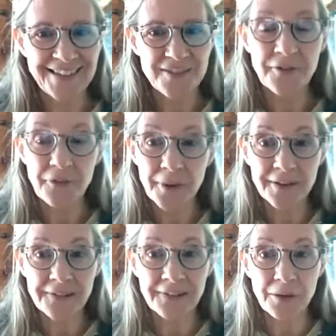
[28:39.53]
look forward
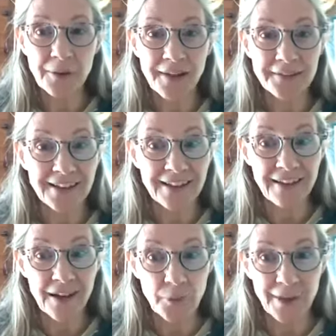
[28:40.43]
to seeing you guys again
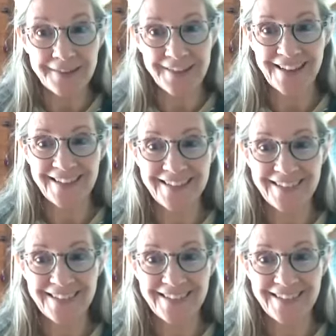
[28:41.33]
on Wednesday.